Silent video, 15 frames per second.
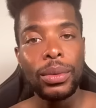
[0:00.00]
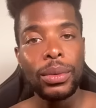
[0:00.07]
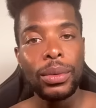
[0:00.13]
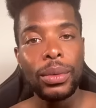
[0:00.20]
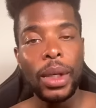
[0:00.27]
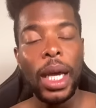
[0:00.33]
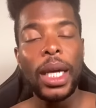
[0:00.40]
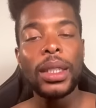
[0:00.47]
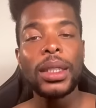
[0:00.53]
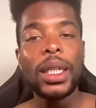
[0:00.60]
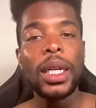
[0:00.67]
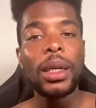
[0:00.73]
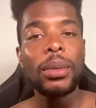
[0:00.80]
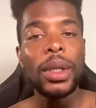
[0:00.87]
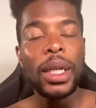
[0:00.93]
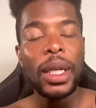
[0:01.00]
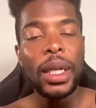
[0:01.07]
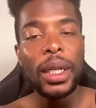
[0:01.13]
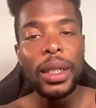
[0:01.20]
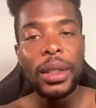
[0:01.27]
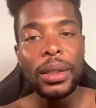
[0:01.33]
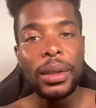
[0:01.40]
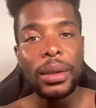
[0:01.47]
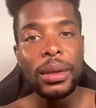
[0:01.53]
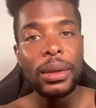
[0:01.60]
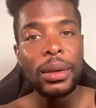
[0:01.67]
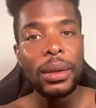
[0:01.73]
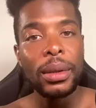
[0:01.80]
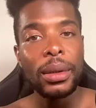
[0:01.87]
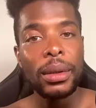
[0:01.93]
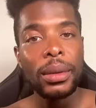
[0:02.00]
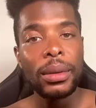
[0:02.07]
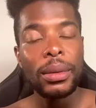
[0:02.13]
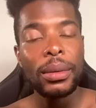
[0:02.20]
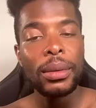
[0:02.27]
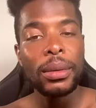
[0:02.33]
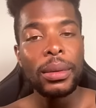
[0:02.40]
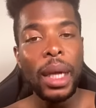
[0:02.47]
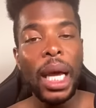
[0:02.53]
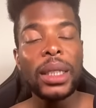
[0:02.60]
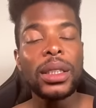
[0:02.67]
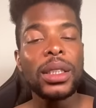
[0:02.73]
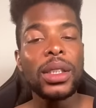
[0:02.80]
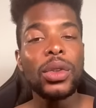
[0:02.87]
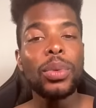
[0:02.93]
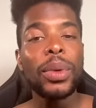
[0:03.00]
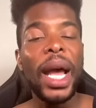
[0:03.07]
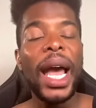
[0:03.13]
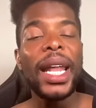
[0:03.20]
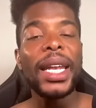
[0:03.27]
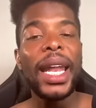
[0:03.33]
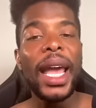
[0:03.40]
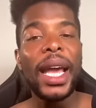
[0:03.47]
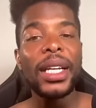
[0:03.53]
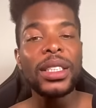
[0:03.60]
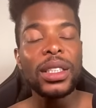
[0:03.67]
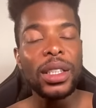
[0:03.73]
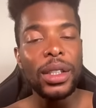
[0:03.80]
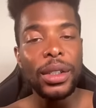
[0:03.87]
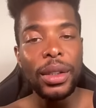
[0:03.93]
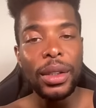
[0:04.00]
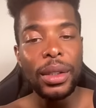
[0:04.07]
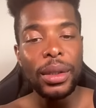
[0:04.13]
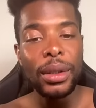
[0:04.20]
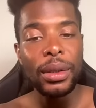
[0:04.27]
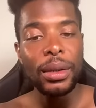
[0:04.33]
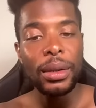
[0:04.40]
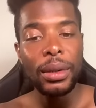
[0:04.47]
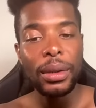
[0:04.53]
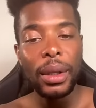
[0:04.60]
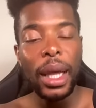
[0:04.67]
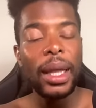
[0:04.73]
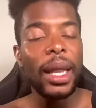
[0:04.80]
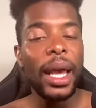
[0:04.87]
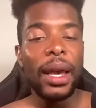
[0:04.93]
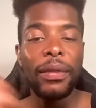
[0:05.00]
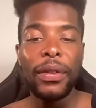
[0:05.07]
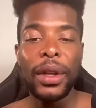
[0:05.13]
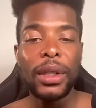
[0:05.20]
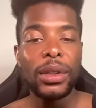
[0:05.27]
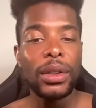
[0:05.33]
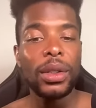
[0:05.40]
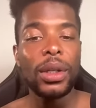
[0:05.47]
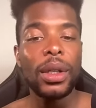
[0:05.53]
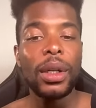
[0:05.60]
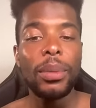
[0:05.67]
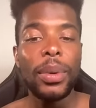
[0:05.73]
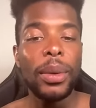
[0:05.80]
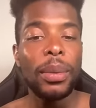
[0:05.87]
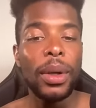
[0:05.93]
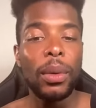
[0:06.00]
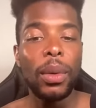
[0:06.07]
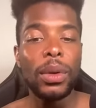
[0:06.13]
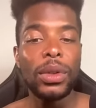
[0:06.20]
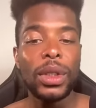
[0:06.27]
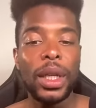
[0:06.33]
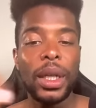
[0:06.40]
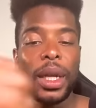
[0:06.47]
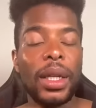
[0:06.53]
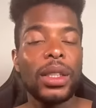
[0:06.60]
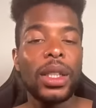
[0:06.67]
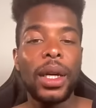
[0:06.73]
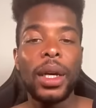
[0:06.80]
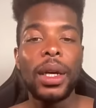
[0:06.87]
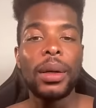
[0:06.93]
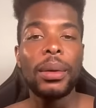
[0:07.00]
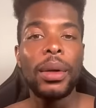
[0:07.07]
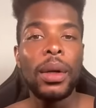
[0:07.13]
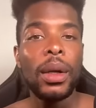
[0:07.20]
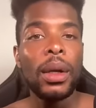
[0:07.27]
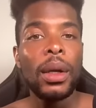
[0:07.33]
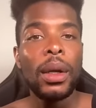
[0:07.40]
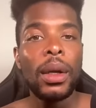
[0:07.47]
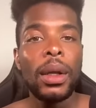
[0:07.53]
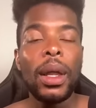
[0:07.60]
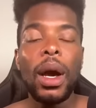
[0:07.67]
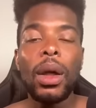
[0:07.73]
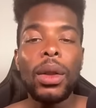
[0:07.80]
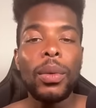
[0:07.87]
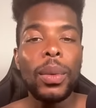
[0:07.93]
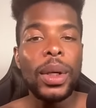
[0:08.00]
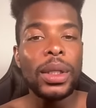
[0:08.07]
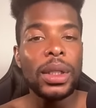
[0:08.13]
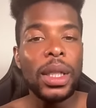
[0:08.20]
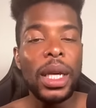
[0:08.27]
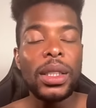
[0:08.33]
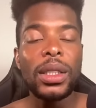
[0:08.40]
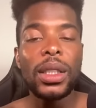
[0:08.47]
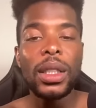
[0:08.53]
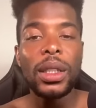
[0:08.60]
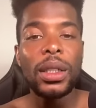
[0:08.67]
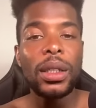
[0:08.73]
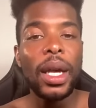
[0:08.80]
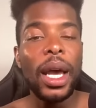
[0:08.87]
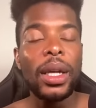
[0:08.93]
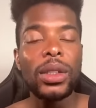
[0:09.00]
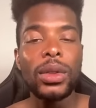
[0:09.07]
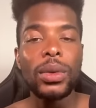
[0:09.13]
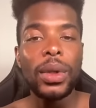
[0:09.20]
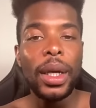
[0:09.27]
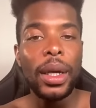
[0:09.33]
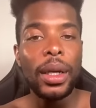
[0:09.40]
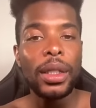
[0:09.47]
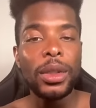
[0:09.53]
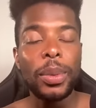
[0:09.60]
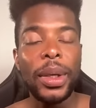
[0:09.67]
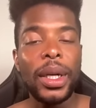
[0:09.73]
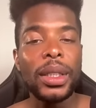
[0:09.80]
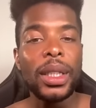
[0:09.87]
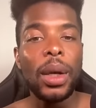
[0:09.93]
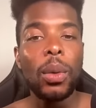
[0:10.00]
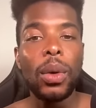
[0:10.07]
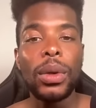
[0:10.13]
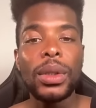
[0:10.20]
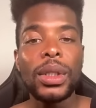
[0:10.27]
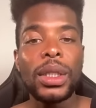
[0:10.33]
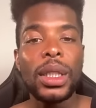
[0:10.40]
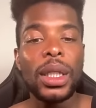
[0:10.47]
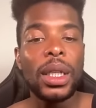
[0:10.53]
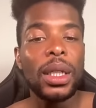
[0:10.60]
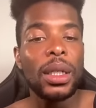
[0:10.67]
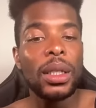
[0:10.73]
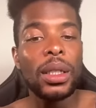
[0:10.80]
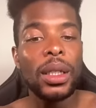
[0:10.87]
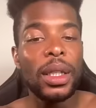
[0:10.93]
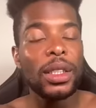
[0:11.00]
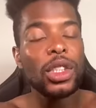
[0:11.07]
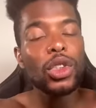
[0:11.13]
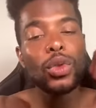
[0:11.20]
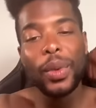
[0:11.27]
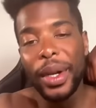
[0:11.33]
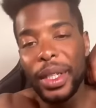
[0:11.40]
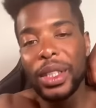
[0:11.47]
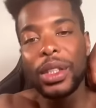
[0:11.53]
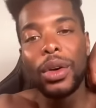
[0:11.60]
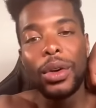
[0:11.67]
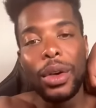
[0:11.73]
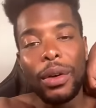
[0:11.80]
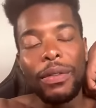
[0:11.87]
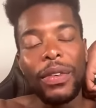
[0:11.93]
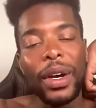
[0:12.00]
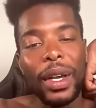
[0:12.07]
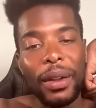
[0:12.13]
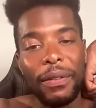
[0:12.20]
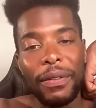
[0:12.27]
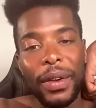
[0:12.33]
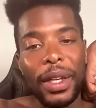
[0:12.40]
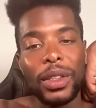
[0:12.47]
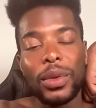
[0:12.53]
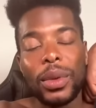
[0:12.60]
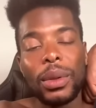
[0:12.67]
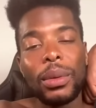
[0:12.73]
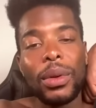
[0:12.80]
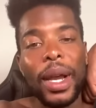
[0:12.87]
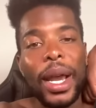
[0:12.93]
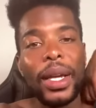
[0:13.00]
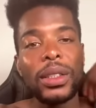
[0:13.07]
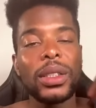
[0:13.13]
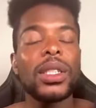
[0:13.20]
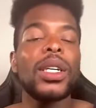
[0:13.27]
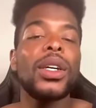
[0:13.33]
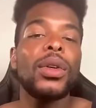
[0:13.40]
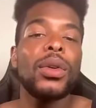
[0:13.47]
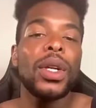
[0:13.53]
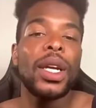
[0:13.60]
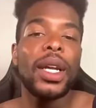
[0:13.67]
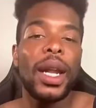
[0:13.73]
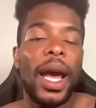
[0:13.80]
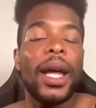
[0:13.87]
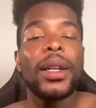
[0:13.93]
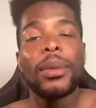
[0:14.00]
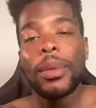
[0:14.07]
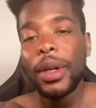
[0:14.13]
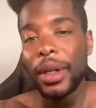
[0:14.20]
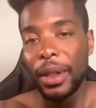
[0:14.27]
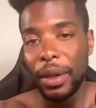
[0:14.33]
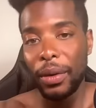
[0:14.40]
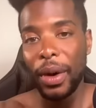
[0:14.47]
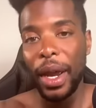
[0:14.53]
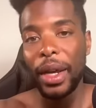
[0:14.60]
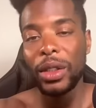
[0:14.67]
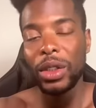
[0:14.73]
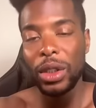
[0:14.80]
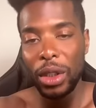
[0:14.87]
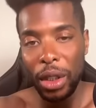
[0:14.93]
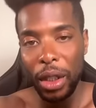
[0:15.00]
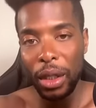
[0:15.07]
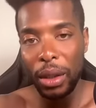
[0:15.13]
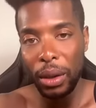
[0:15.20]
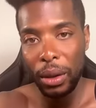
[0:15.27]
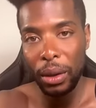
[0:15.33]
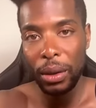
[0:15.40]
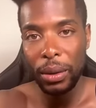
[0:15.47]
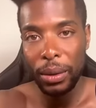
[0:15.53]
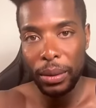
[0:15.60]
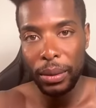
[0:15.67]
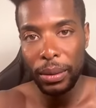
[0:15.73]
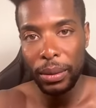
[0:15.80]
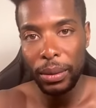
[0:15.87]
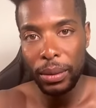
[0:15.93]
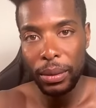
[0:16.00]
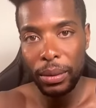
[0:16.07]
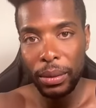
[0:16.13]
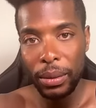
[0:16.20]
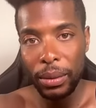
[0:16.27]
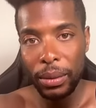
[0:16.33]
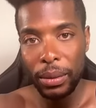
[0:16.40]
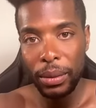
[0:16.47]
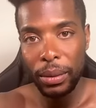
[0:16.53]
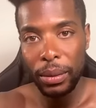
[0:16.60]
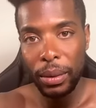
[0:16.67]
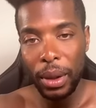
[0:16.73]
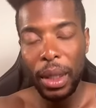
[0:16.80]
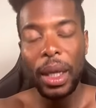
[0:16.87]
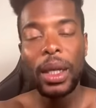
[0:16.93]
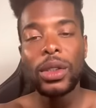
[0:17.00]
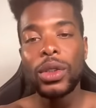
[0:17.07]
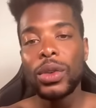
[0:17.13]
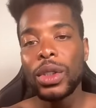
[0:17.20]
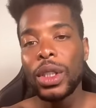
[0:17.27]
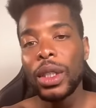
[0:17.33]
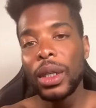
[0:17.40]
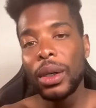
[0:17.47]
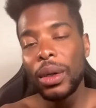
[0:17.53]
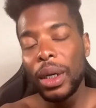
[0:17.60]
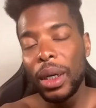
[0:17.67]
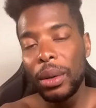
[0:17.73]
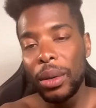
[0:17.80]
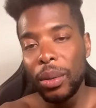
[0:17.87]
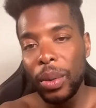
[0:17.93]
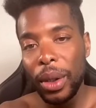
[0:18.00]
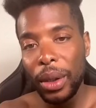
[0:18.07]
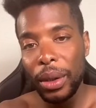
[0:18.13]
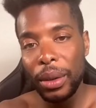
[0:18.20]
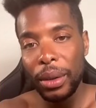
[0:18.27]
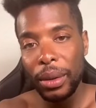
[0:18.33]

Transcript: how dumb you is, how stupid, how nasty you look. They laughing at you, girl. Them people don't want you at job. The only reason they still got you there is because they want to see the, the stress on your fucking face when them crackers tell you to get out them other crackers shit. Is you still going to come to work?